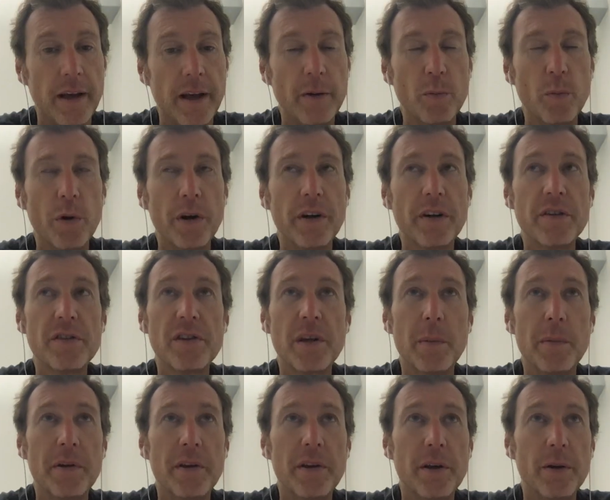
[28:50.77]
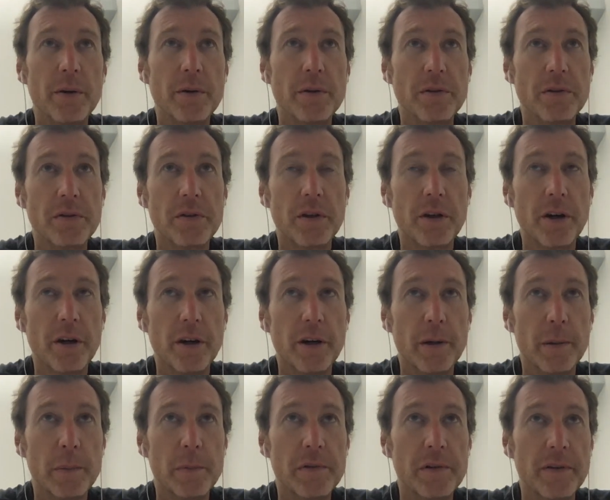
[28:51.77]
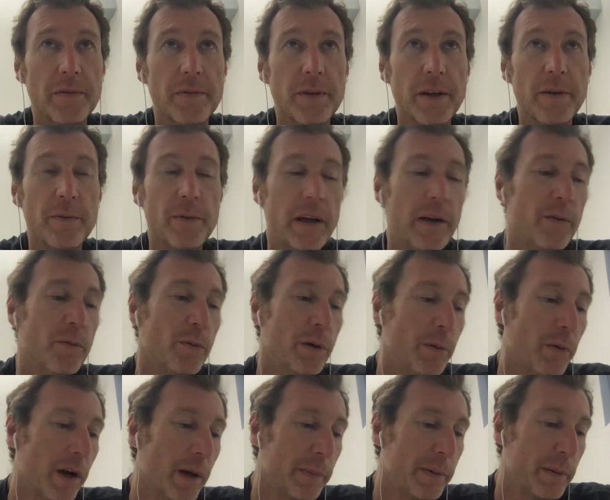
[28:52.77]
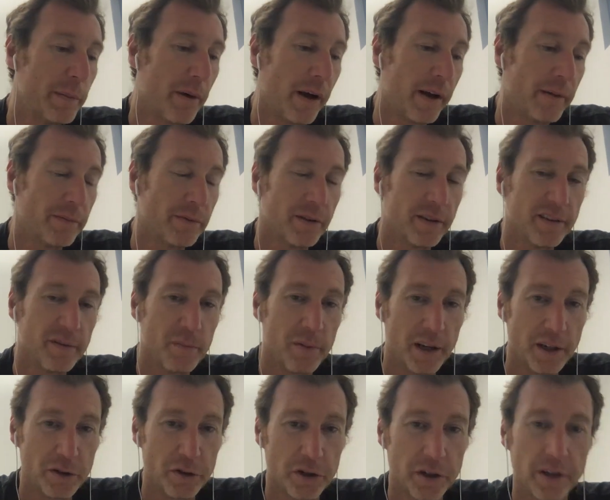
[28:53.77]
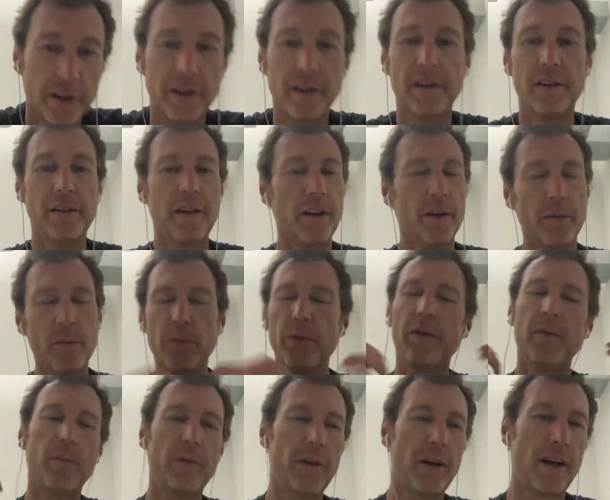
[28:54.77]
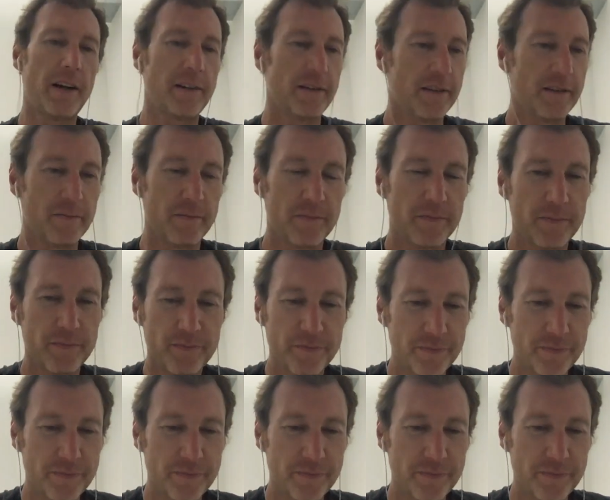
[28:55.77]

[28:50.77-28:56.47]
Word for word: And what are some of those herbs if, if, if we want to be mindful of blood sugar? You know, we're, we're not,